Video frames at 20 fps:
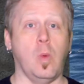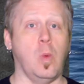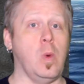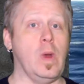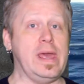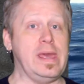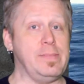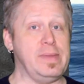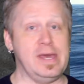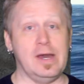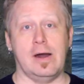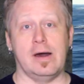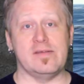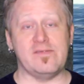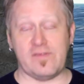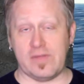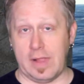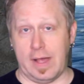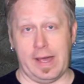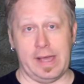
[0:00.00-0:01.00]
way beyond
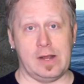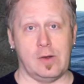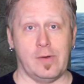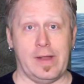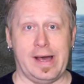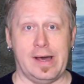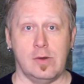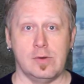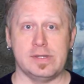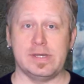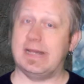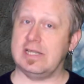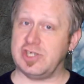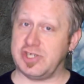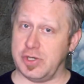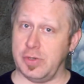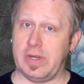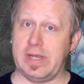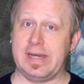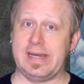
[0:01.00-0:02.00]
flying around and
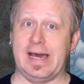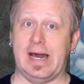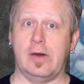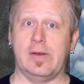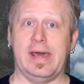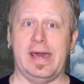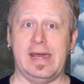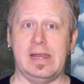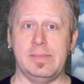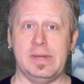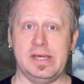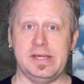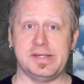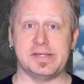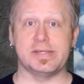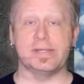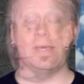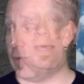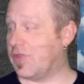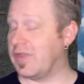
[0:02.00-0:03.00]
shooting down
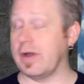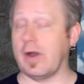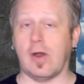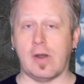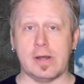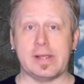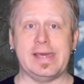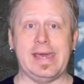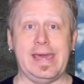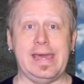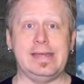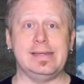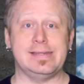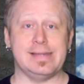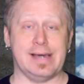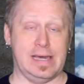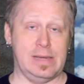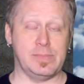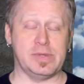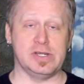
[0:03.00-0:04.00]
enemies with an arcade
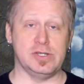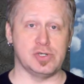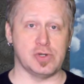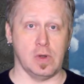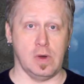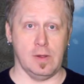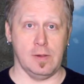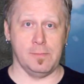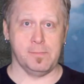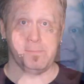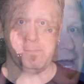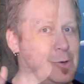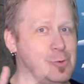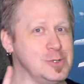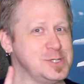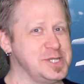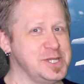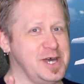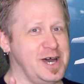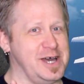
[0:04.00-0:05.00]
type control. I
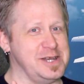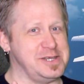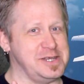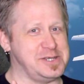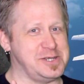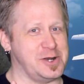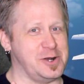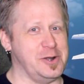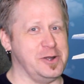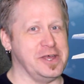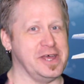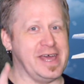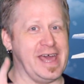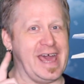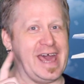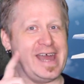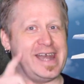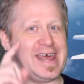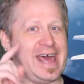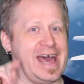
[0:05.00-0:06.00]
was not deterred,
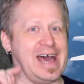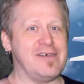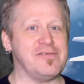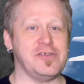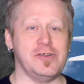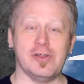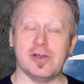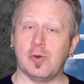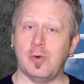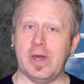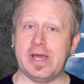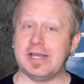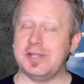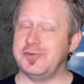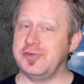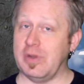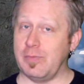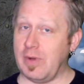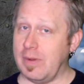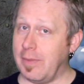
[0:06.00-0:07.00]
and after a quick
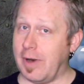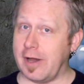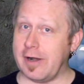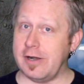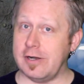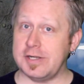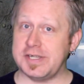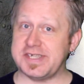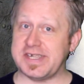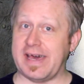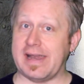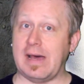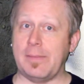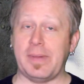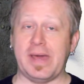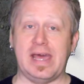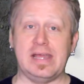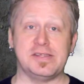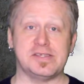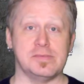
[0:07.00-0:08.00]
triple monitor
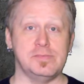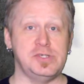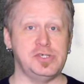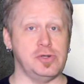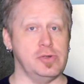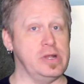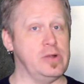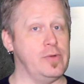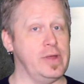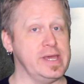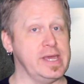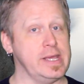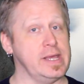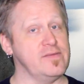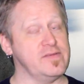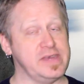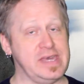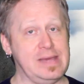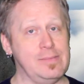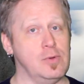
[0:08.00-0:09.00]
setup and some jury rigging
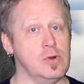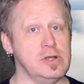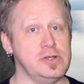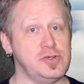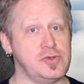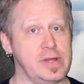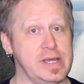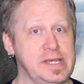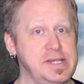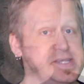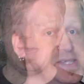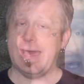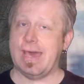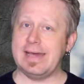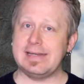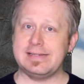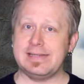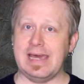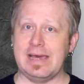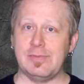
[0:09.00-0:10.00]
of keyboard trays
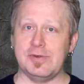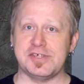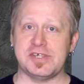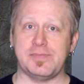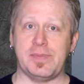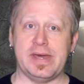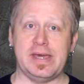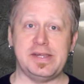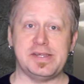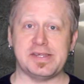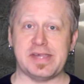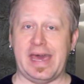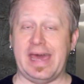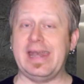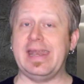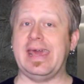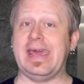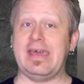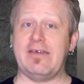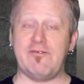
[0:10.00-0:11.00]
and table space
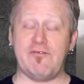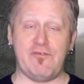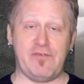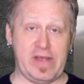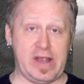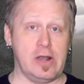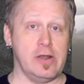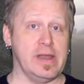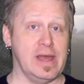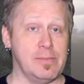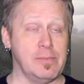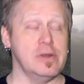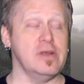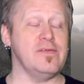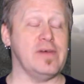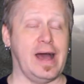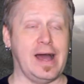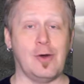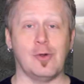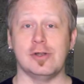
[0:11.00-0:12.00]
and a fair number
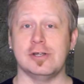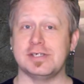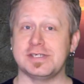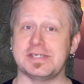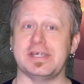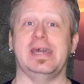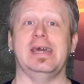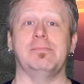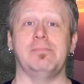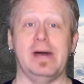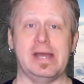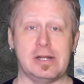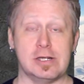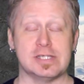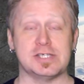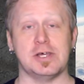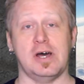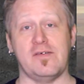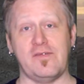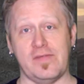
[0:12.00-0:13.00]
of hours in
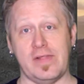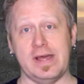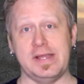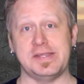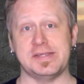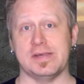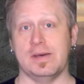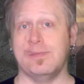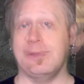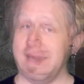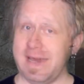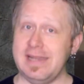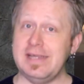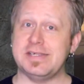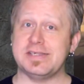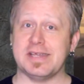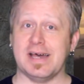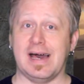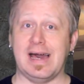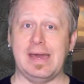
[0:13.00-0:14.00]
Microsoft Flight Sim, it
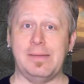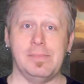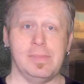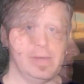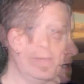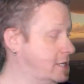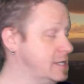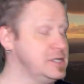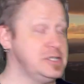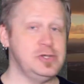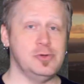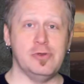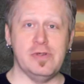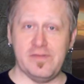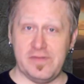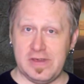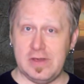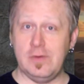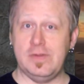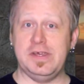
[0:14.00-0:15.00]
is time to
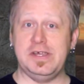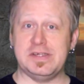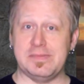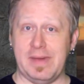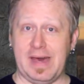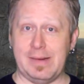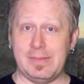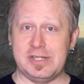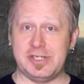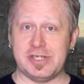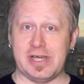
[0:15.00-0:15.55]
review these mamma